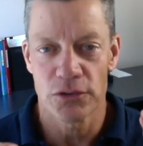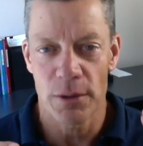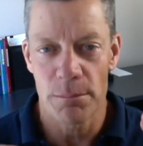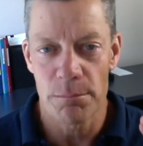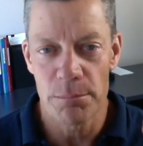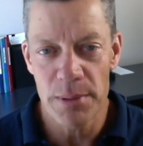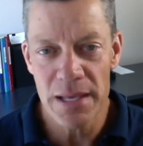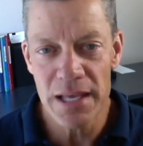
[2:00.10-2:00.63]

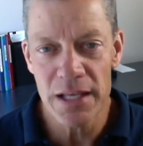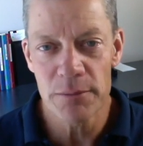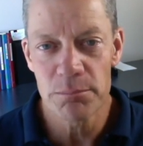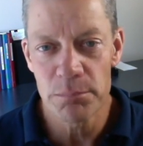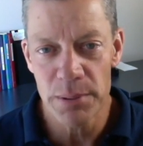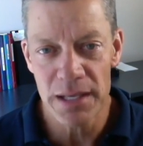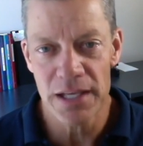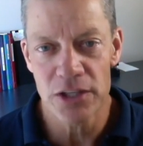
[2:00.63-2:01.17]

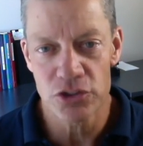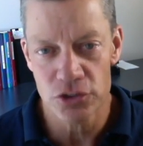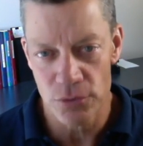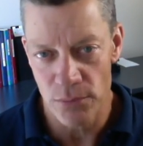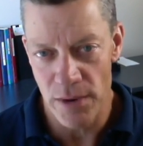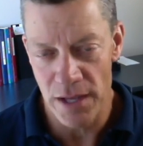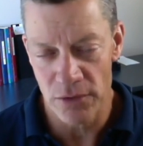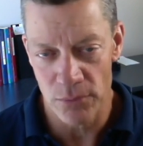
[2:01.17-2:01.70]
big
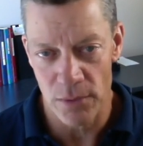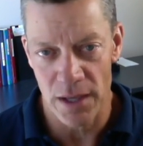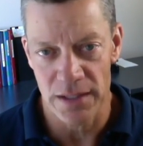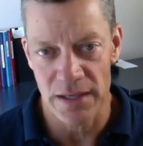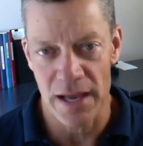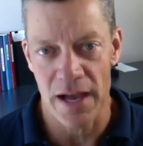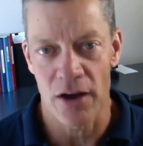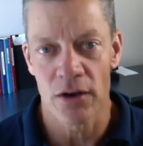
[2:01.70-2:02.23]
trend right
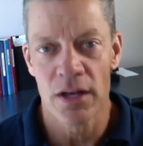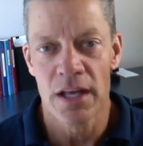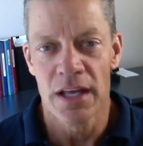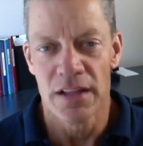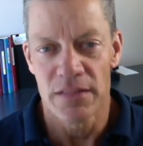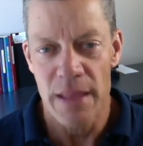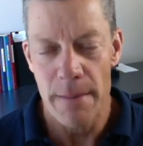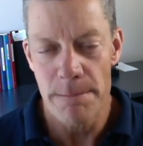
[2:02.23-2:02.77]
now
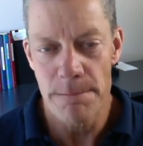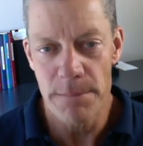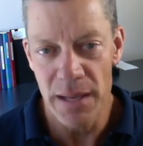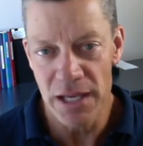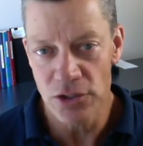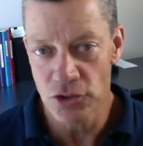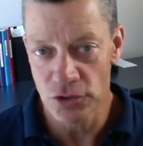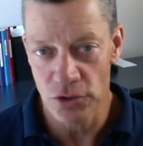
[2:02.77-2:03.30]
that
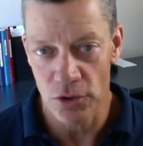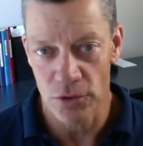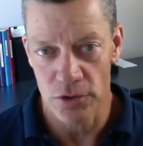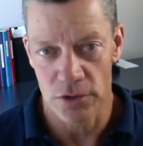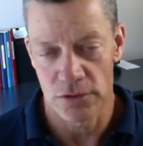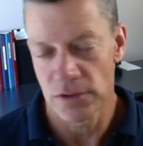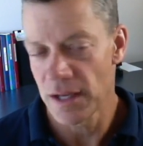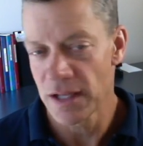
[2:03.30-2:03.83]
major
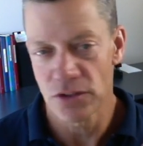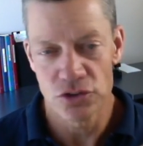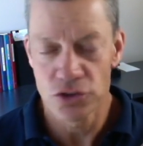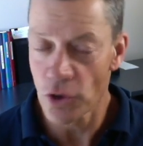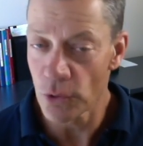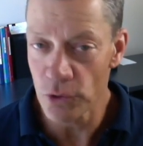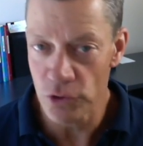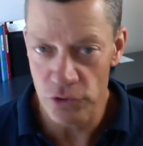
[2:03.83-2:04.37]
donors and
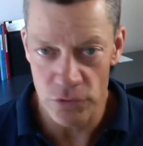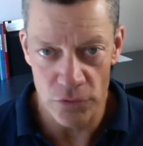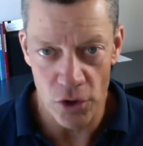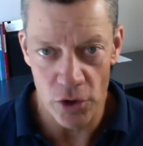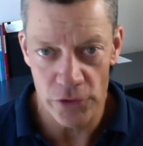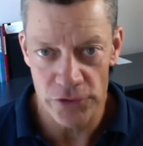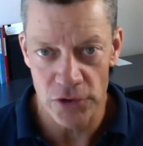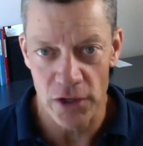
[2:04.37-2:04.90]
donors of
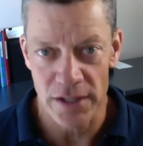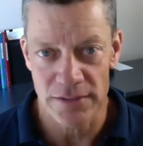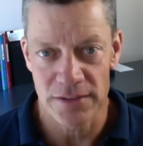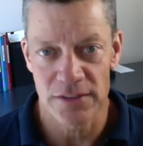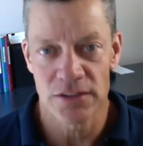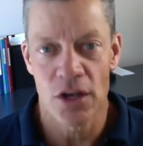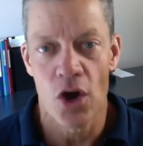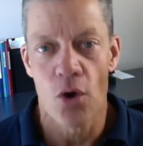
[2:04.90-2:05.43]
all
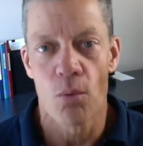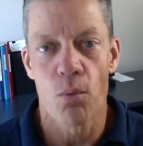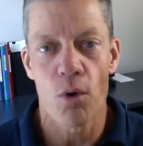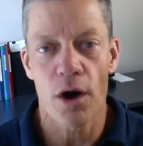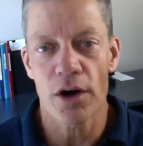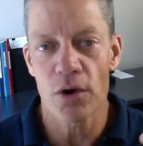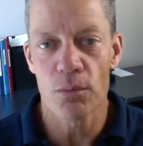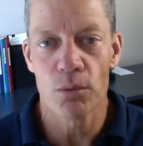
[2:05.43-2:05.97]
sizes
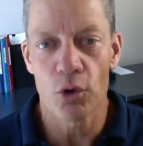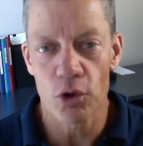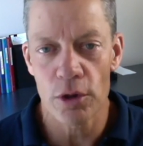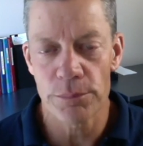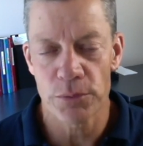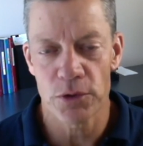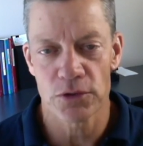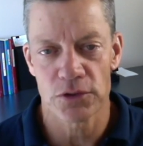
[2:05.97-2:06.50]
want to roll
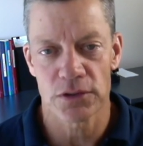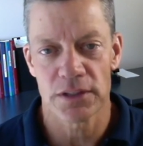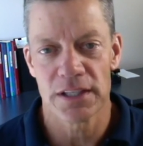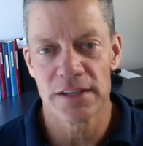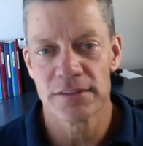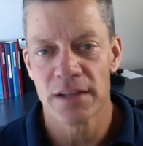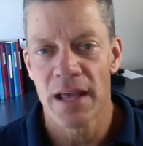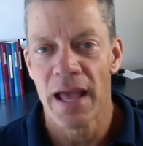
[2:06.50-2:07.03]
up their
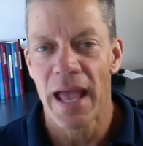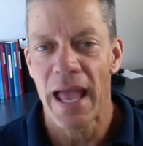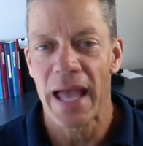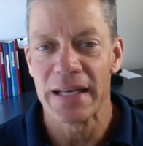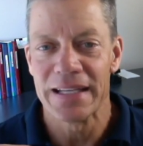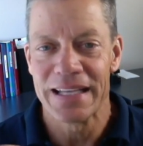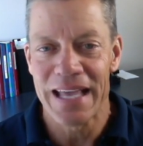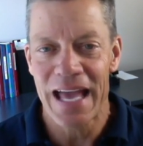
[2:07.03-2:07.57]
sleeves
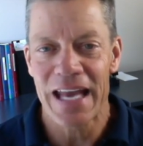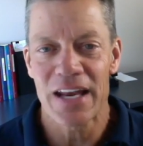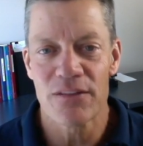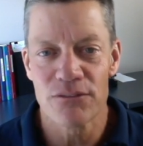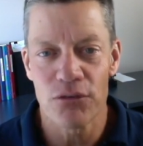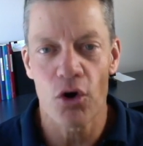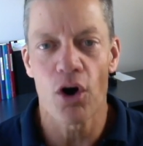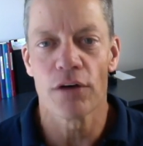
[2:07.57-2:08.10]
and get
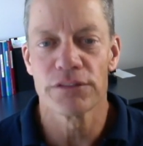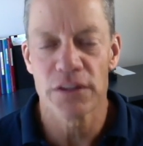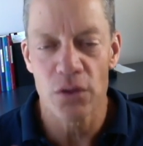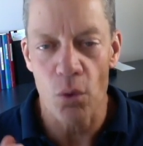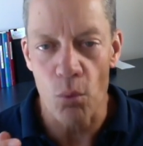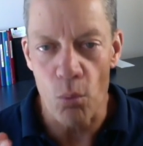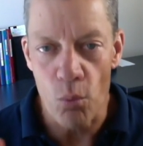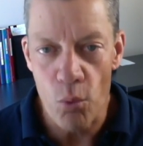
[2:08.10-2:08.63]
involved in the
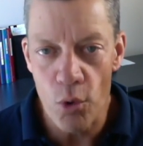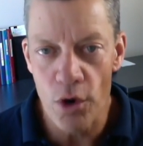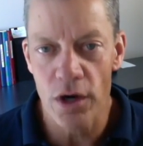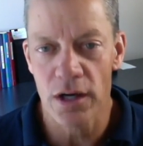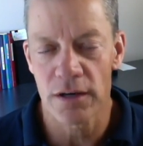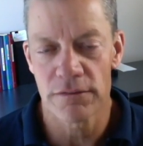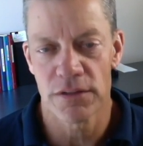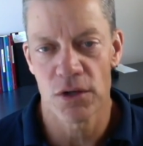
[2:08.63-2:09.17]

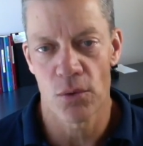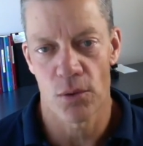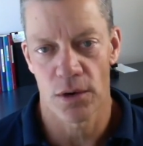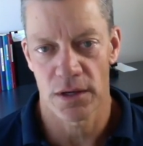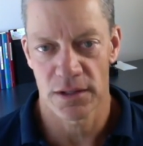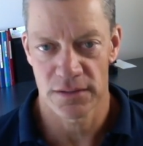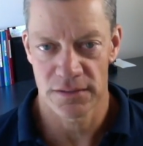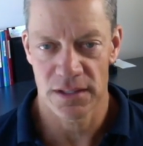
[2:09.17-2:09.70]
work of the
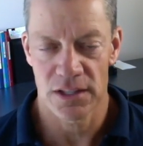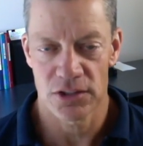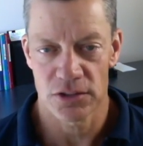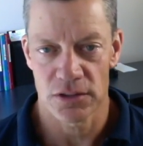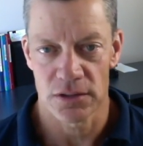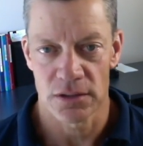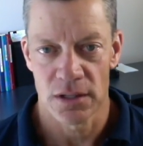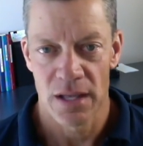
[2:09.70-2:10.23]

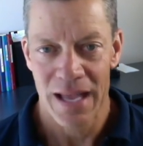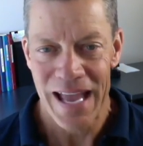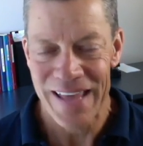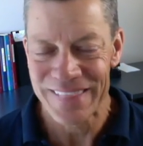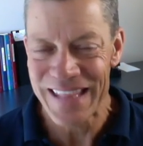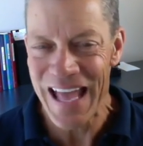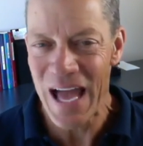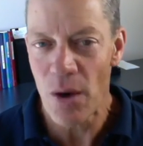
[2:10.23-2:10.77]
organization.
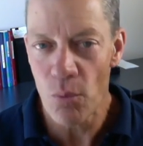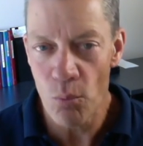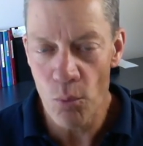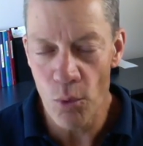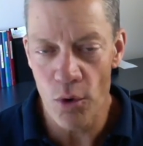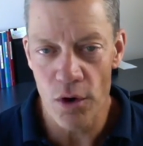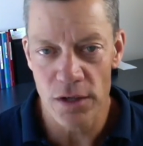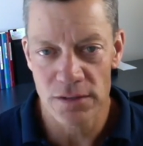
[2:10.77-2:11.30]
And that
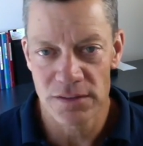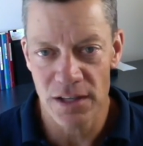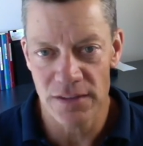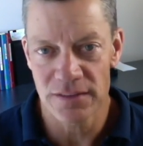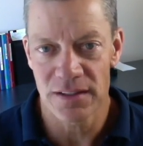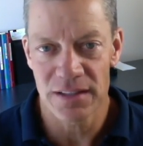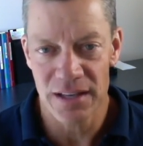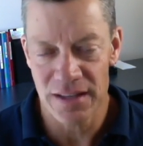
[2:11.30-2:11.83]
work
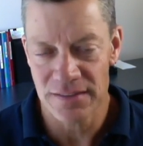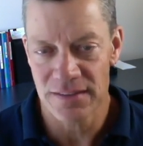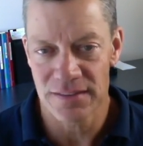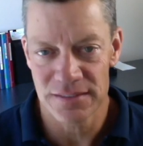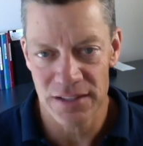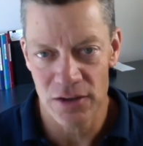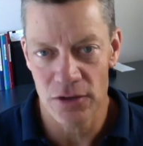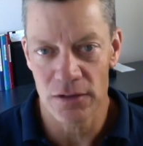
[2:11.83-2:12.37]
doesn't
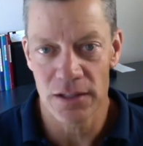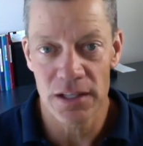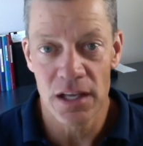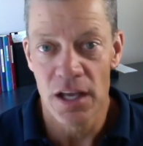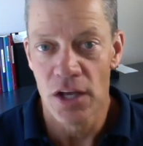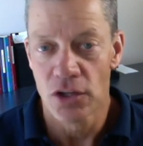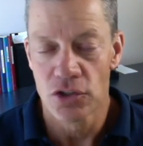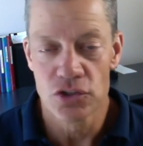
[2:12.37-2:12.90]
necessarily
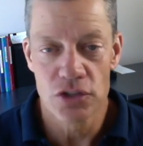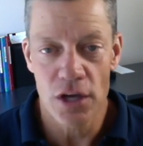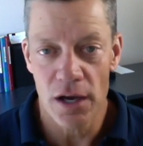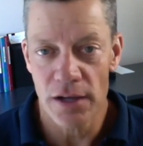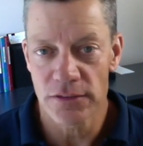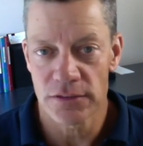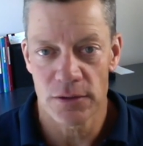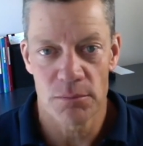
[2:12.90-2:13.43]

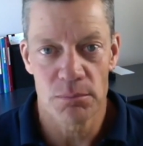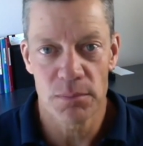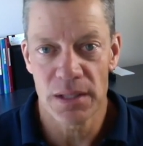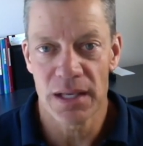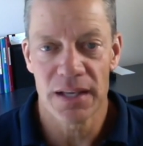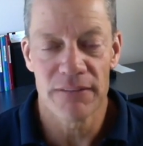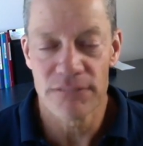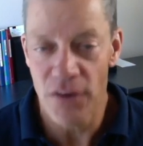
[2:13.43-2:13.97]
just
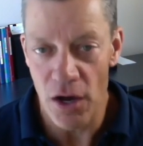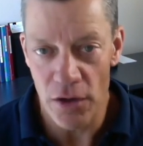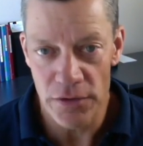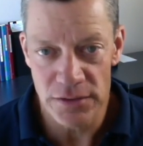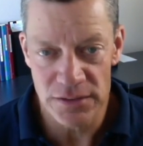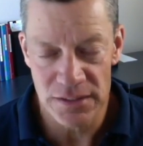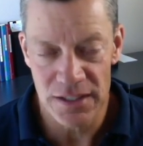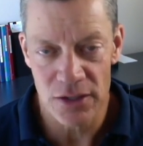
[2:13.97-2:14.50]
mean
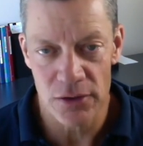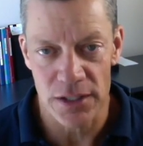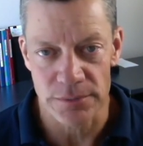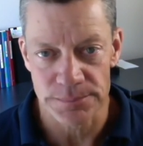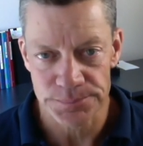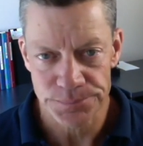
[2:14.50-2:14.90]
volunteering.